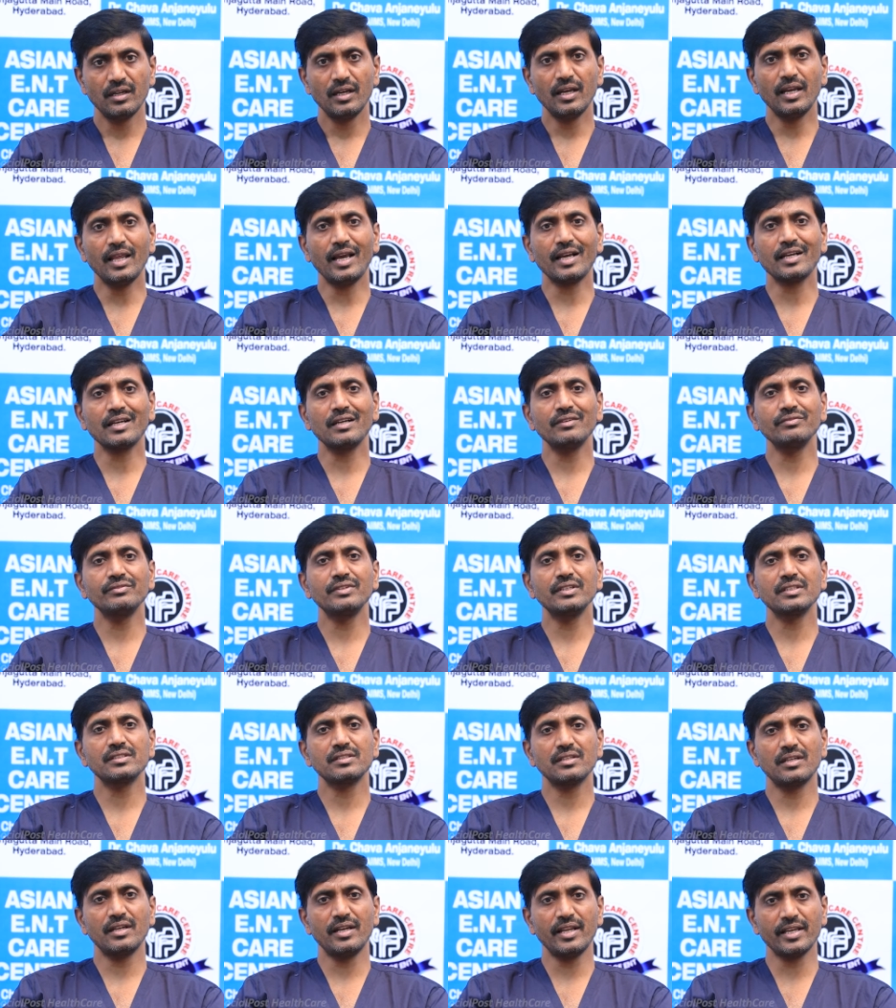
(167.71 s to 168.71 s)
lack of the
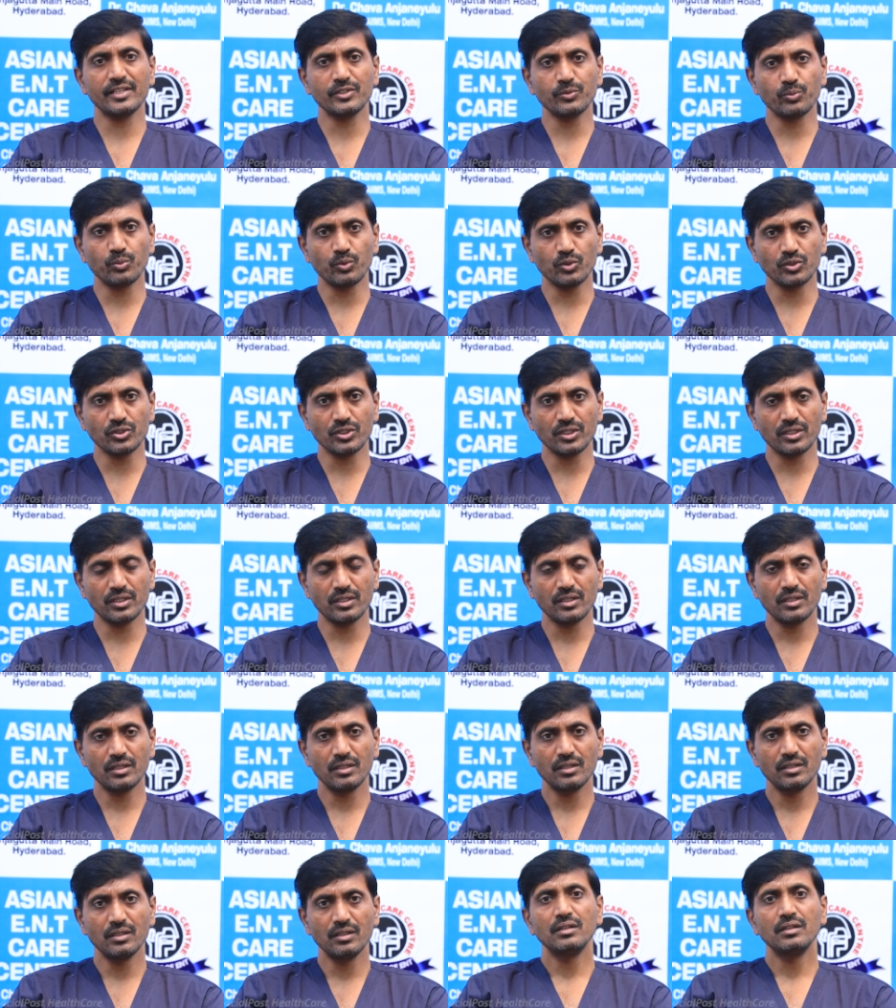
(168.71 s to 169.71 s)
sun exposure
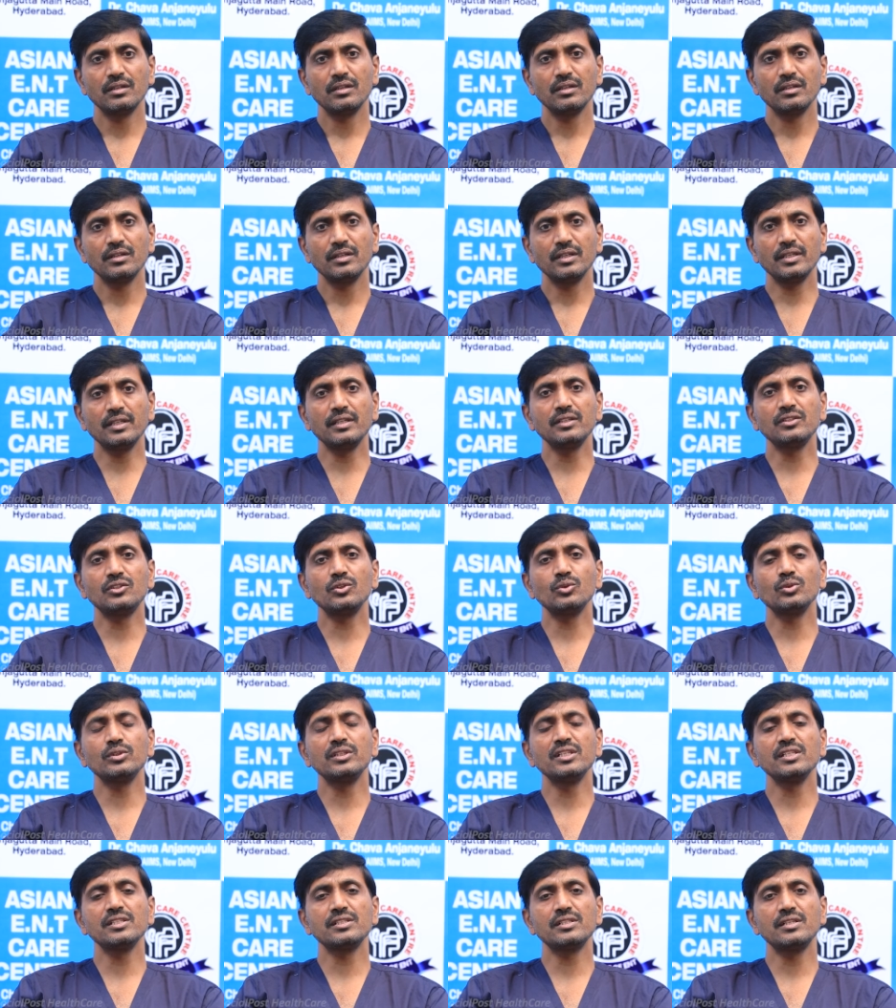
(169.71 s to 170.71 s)

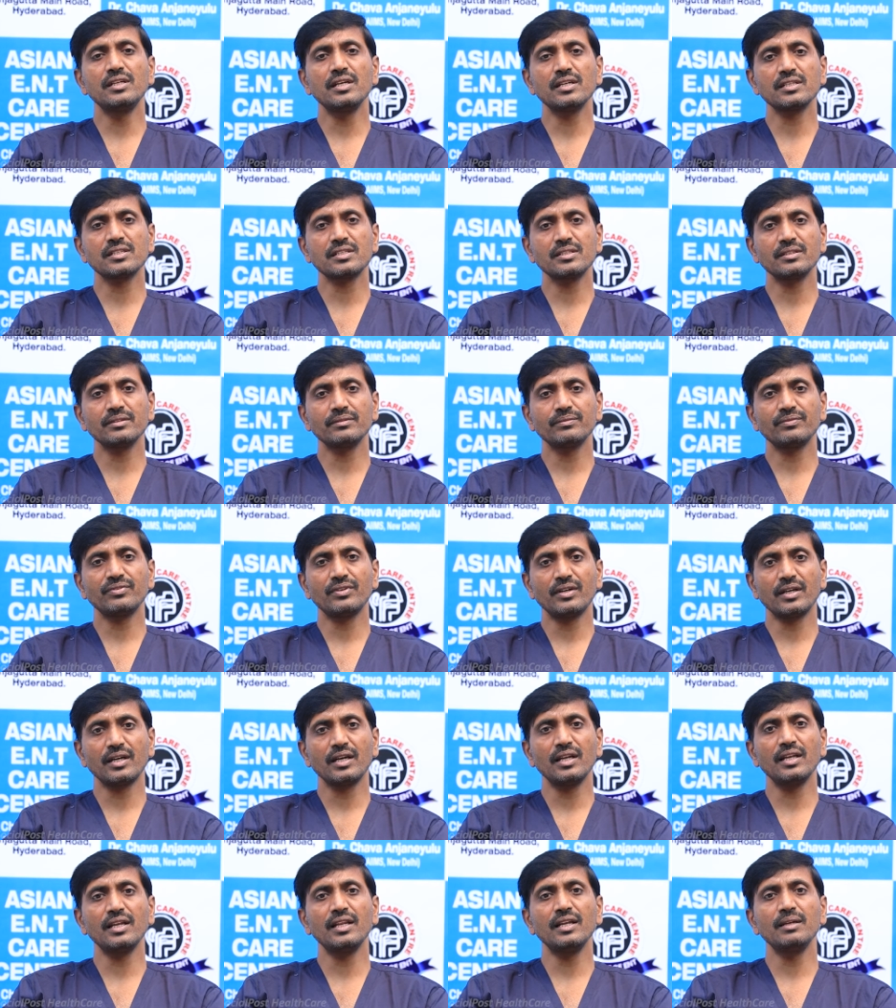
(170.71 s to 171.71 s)
into this dust
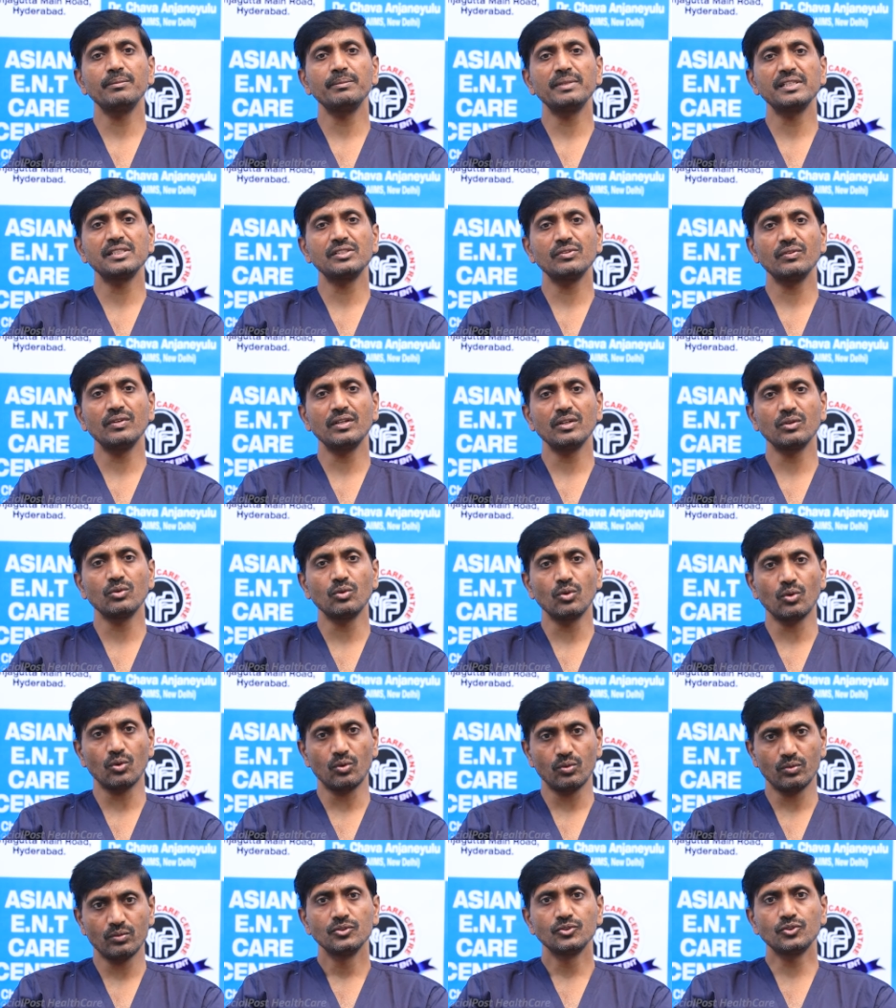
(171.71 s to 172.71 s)
fungal elements will
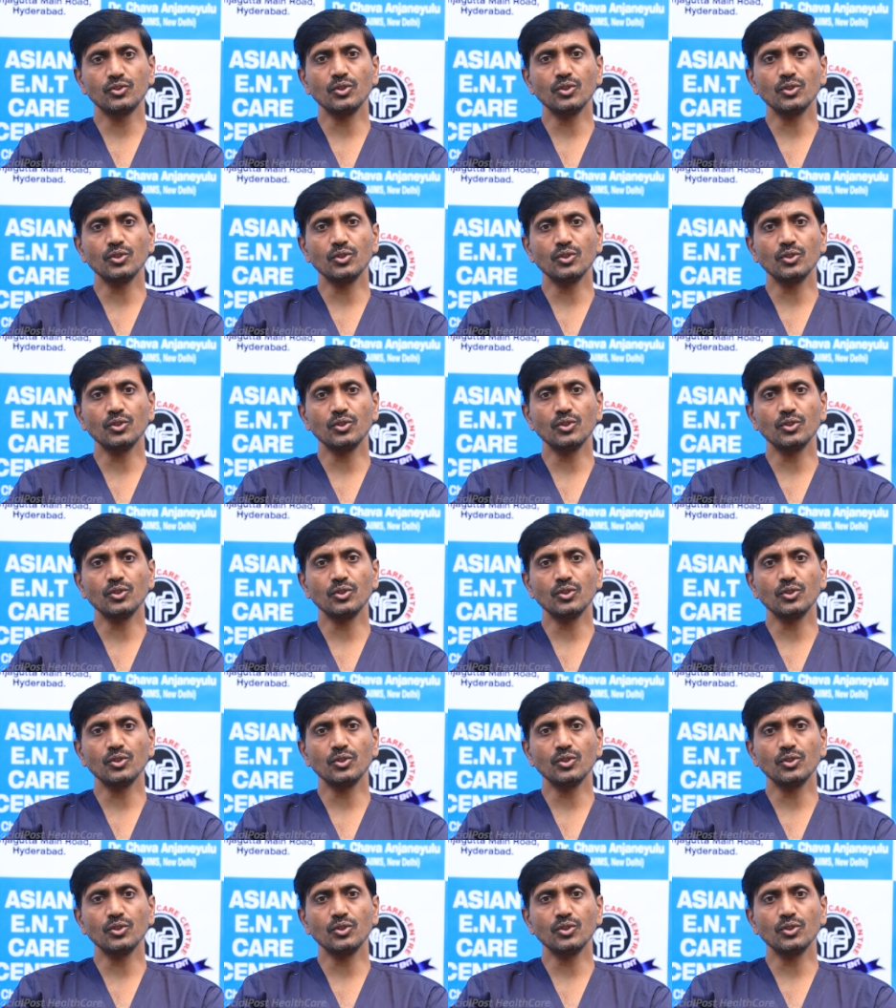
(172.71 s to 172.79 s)
grow.